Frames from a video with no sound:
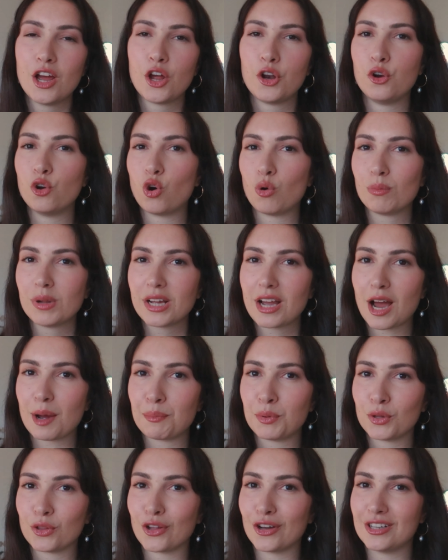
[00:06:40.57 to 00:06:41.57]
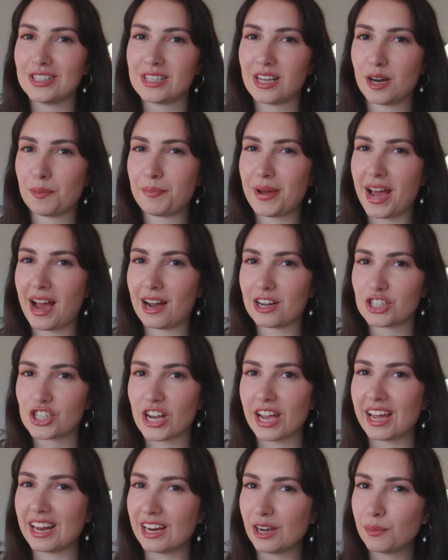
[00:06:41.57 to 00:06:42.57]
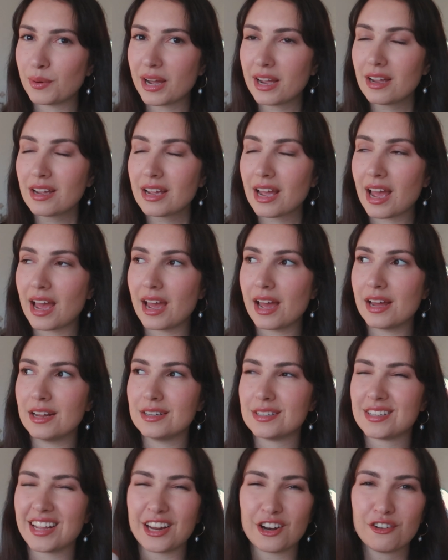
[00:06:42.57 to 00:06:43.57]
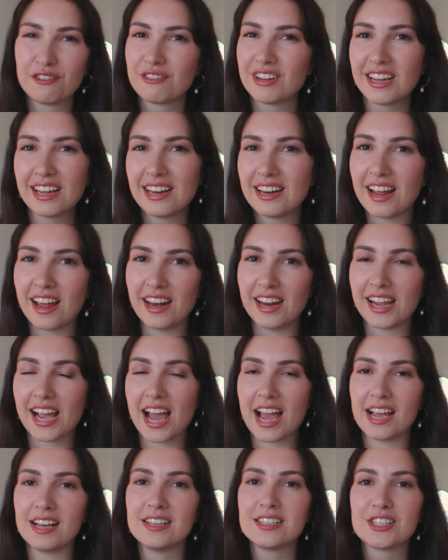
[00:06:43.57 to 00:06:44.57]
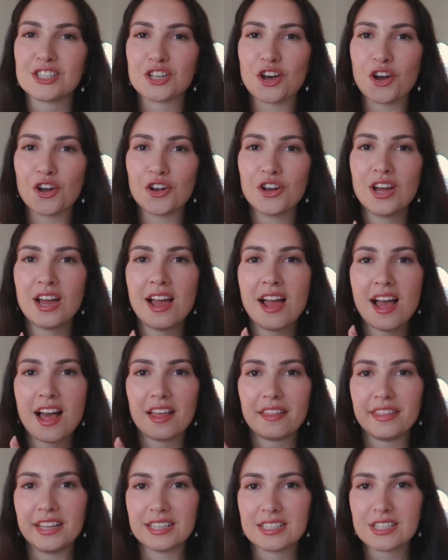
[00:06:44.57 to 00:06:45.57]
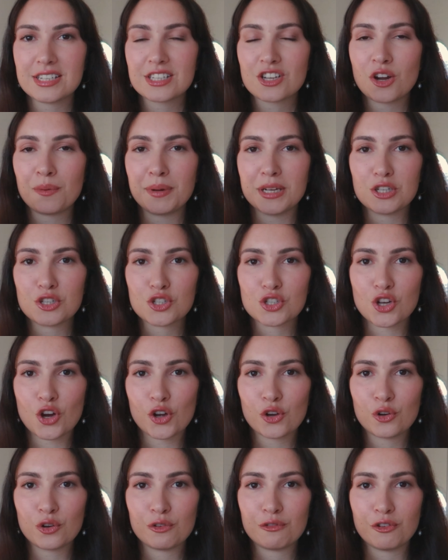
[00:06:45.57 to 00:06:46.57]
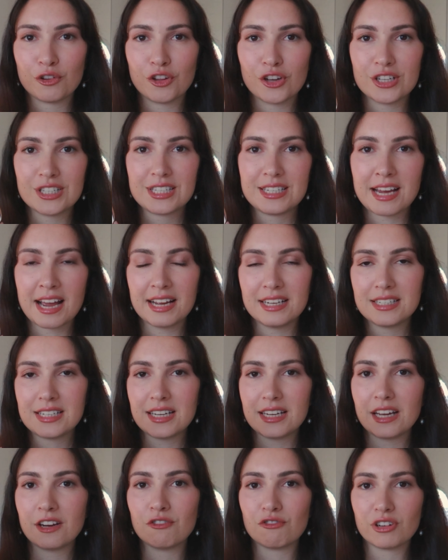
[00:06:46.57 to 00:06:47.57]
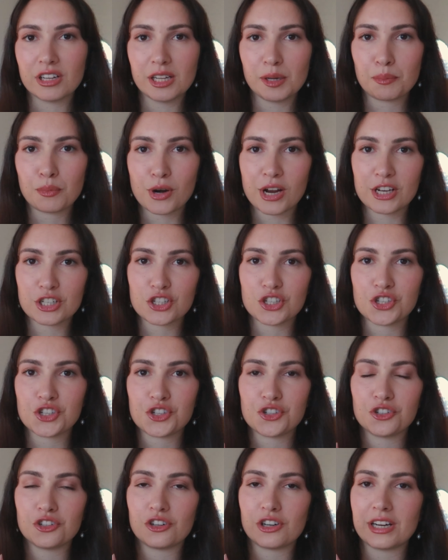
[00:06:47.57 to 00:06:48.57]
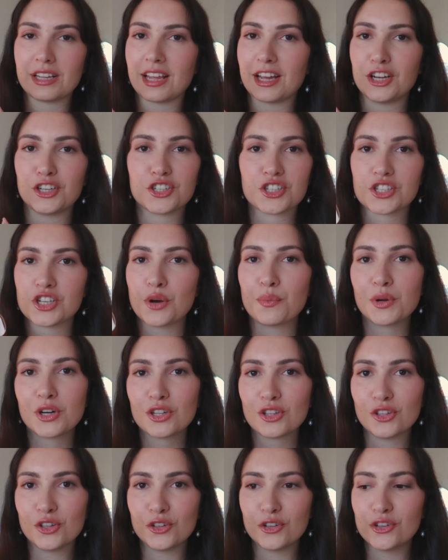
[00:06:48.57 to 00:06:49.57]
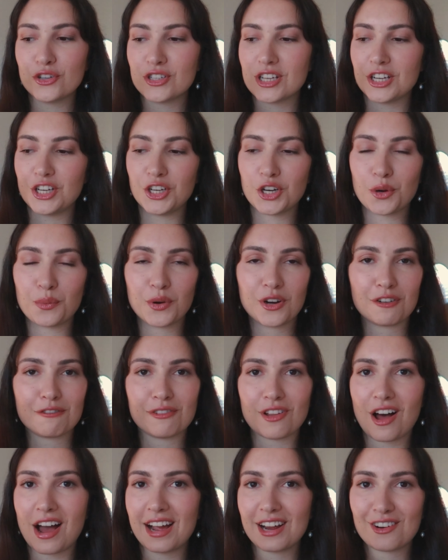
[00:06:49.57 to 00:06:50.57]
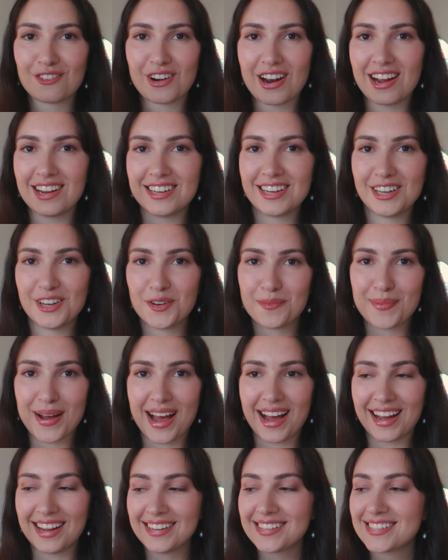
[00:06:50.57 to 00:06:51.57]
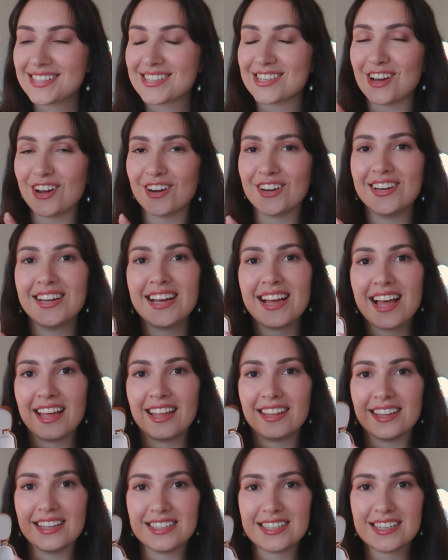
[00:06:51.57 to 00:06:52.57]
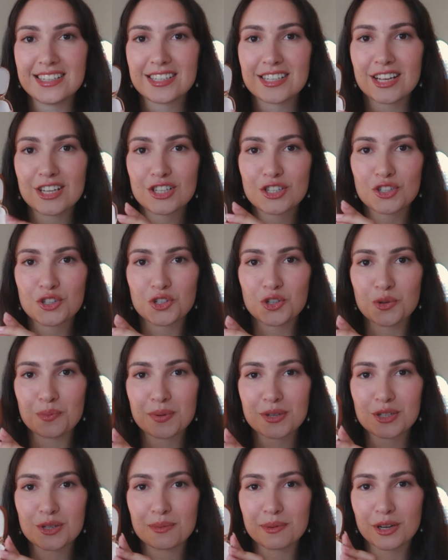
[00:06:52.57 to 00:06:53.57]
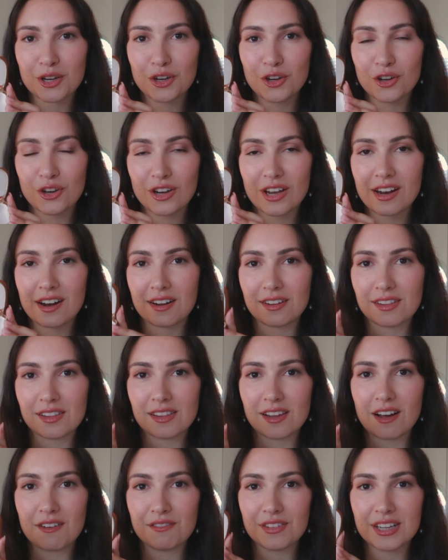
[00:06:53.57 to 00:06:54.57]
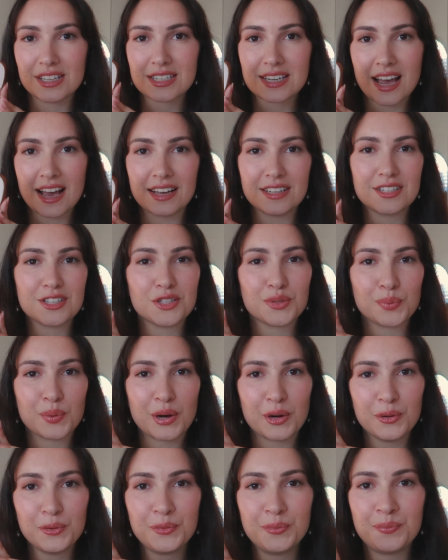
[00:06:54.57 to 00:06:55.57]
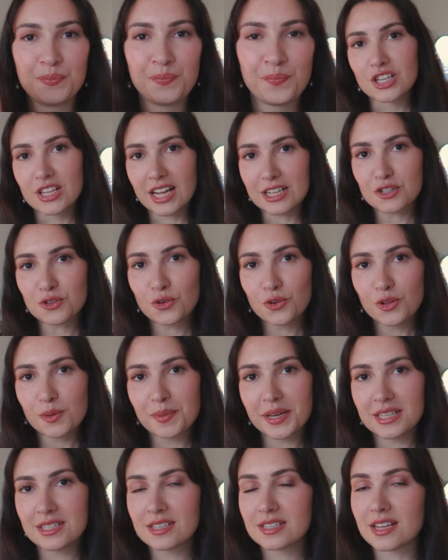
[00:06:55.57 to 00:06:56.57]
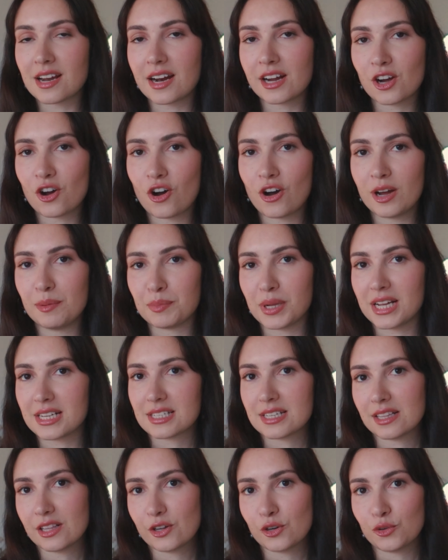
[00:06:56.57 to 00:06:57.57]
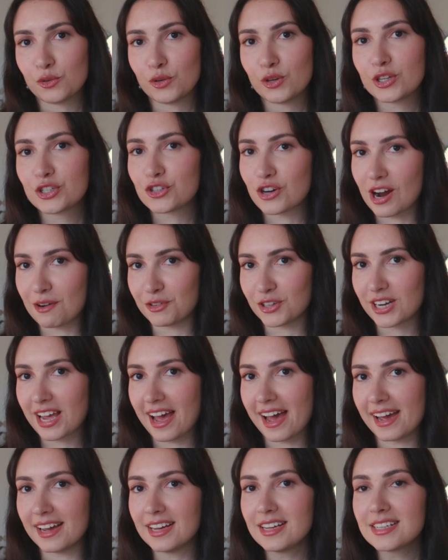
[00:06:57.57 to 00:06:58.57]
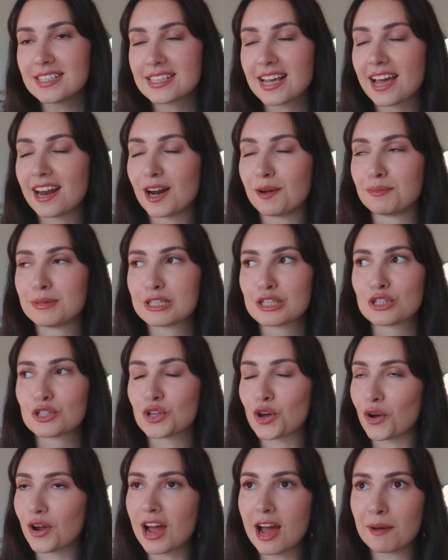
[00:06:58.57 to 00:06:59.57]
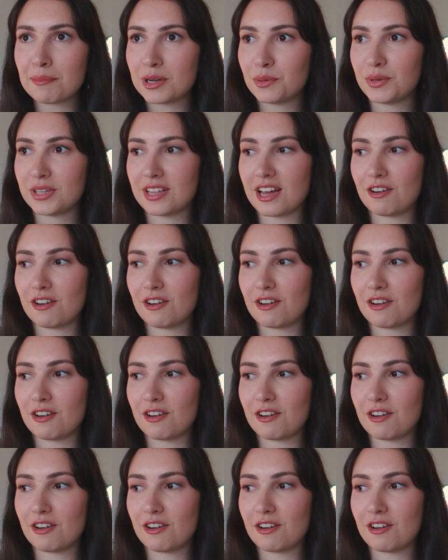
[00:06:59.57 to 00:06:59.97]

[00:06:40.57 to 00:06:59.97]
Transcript: normally I put those in a pouch anyway, and they don't fit in any case. So this is going to be so good for those dainty and really precious jewelry that you just don't want to lose and you don't want it flying around in your bag. So this is super, super cute, and I love this case as well. So that's all the pieces that I got, and plus the little travel case, and I'm so happy with